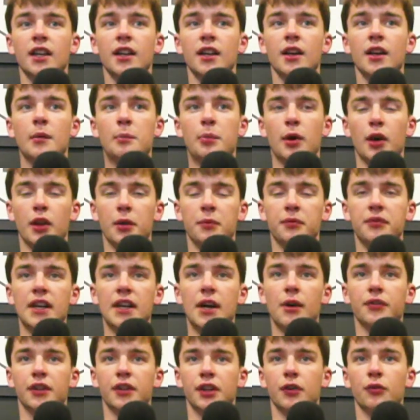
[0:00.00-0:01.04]
put
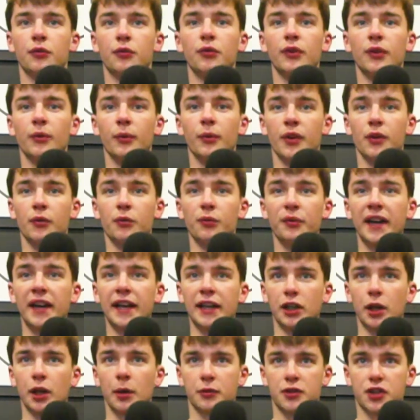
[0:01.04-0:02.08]
themselves with a really
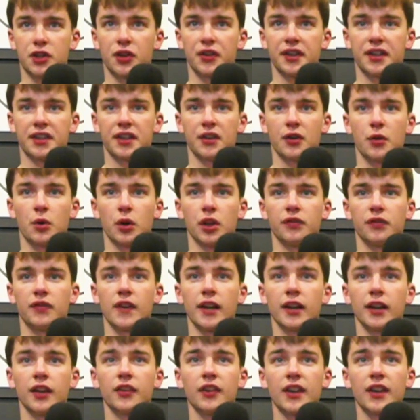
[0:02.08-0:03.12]
good opportunity of
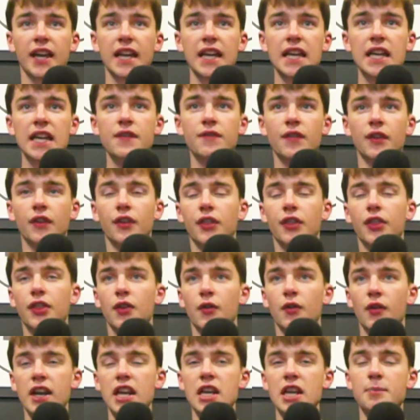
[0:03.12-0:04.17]
qualifying, because even
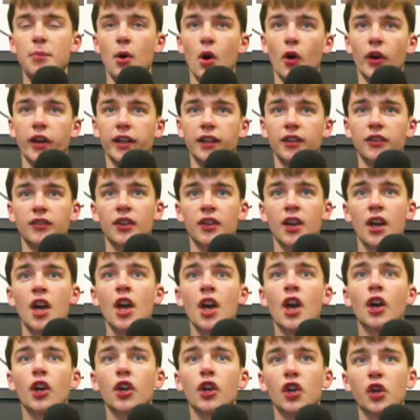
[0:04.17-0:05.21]
3 points
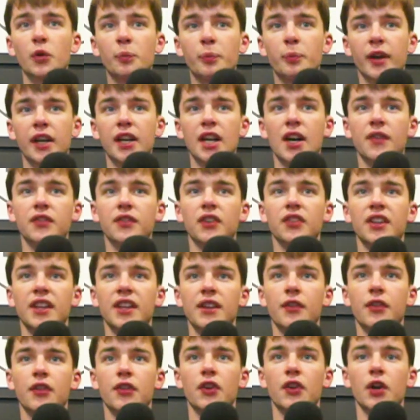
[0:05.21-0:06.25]
could be enough to see
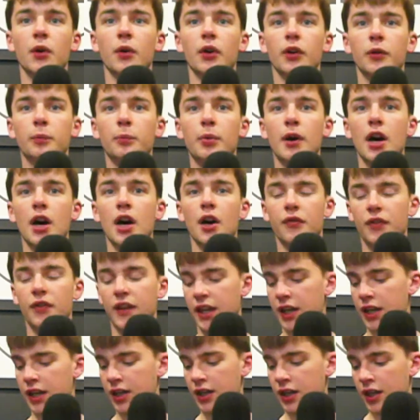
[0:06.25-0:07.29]
them through as part of
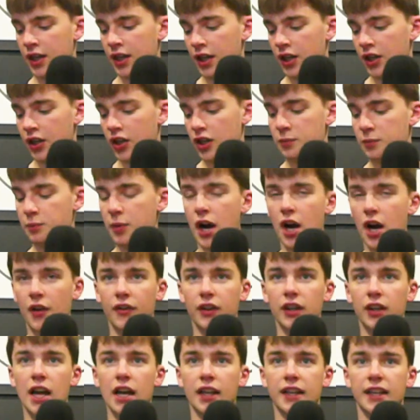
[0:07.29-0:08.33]
the
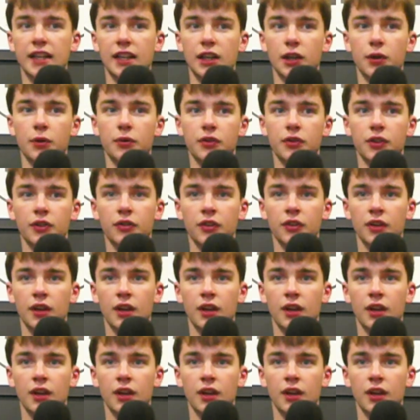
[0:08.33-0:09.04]
lucky losers.